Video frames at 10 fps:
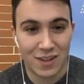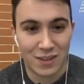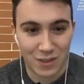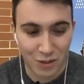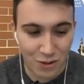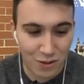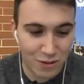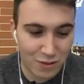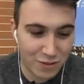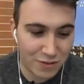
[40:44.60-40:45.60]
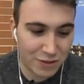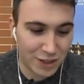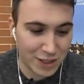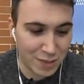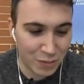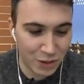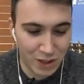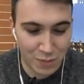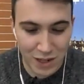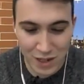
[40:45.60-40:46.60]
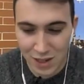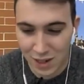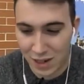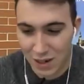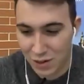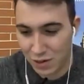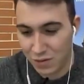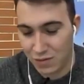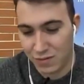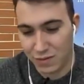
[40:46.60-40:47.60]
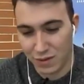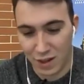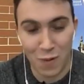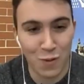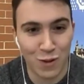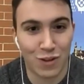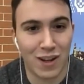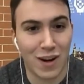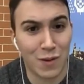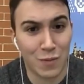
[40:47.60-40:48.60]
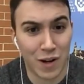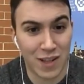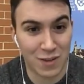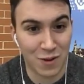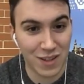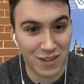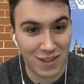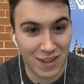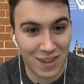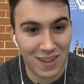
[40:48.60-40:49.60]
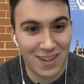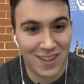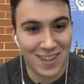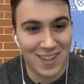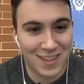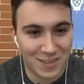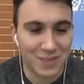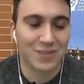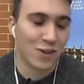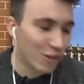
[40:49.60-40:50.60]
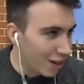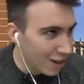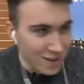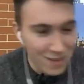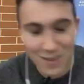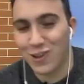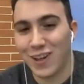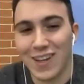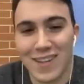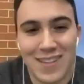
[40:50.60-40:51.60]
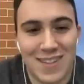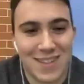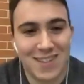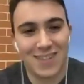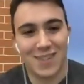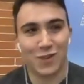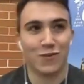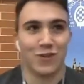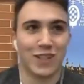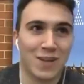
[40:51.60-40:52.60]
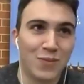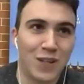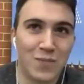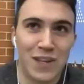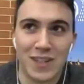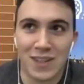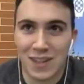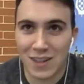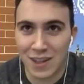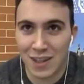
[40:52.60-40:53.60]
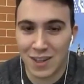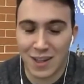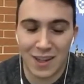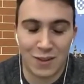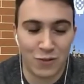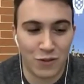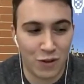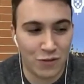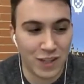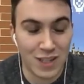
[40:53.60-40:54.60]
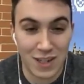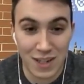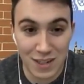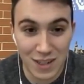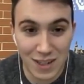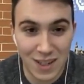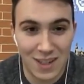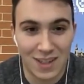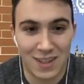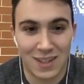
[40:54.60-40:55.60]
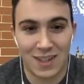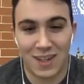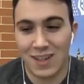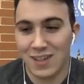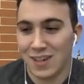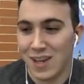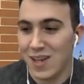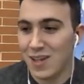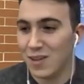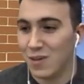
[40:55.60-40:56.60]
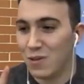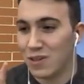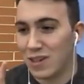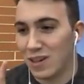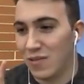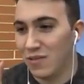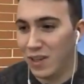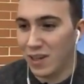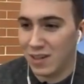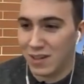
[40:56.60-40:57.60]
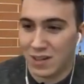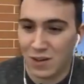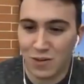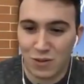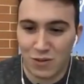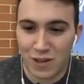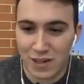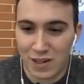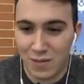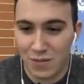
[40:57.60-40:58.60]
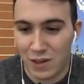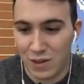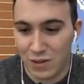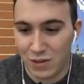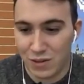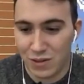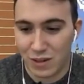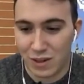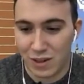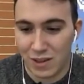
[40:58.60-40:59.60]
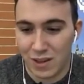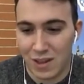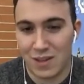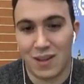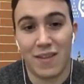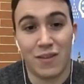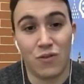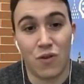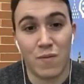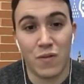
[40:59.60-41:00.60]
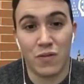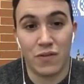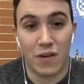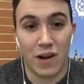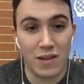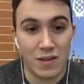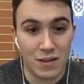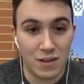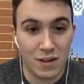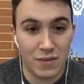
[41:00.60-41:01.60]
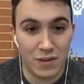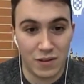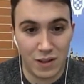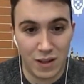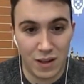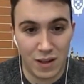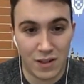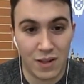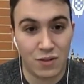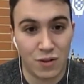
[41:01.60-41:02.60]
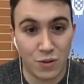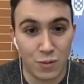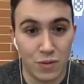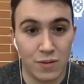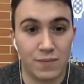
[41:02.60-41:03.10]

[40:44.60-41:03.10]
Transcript: Okay. So, for example, imagine the case of, can we talk here about brands, right? Yeah, sure, of course. You can talk about anything. Okay. So, for example, imagine the case of Tesla. In this case, there was a big controversial because they decided to remove radar from their sensor suite,